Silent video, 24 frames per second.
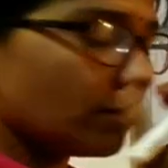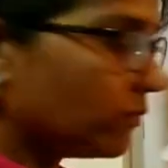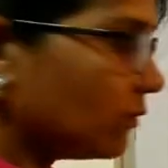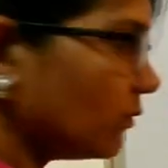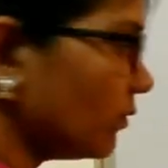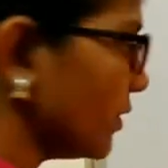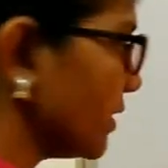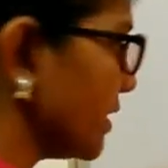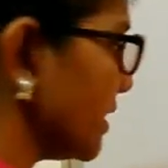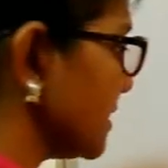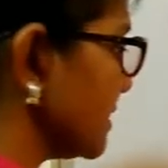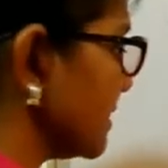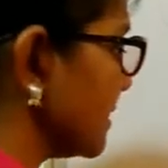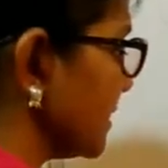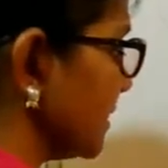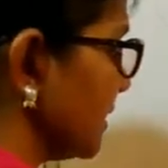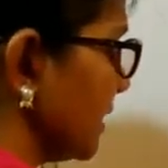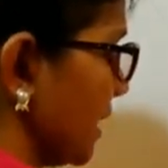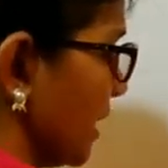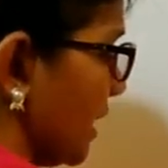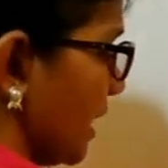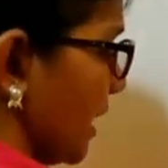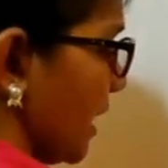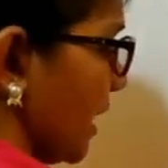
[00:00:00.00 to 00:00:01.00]
What is the
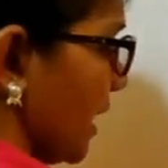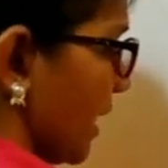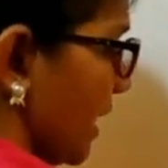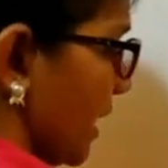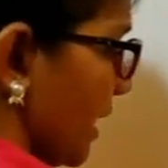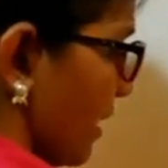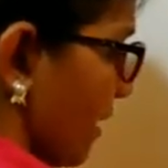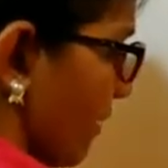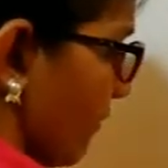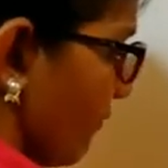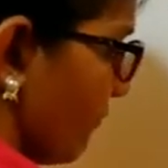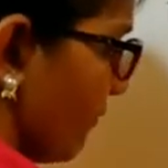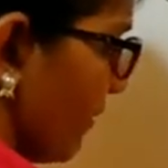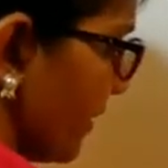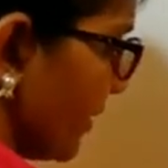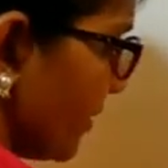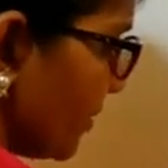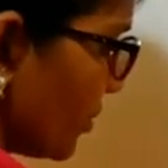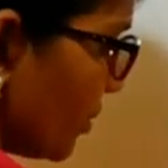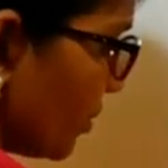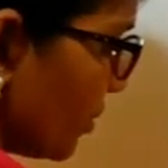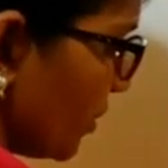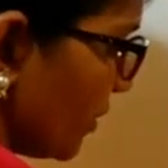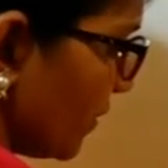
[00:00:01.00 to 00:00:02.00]

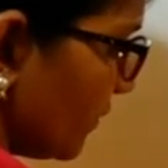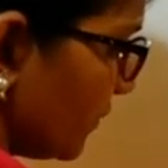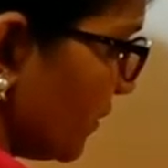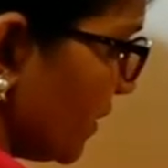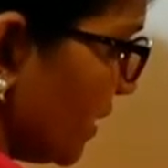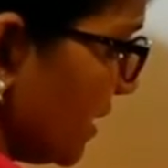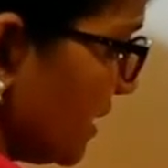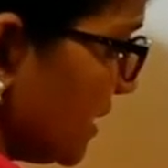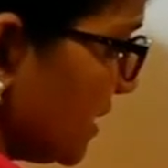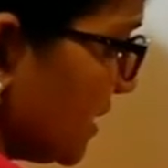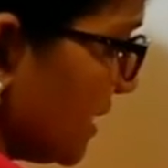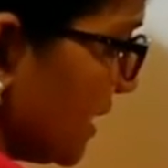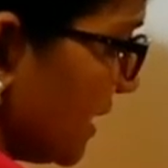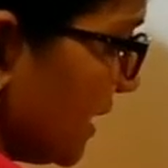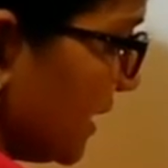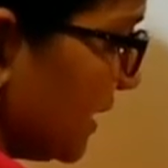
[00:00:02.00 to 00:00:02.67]
function of this?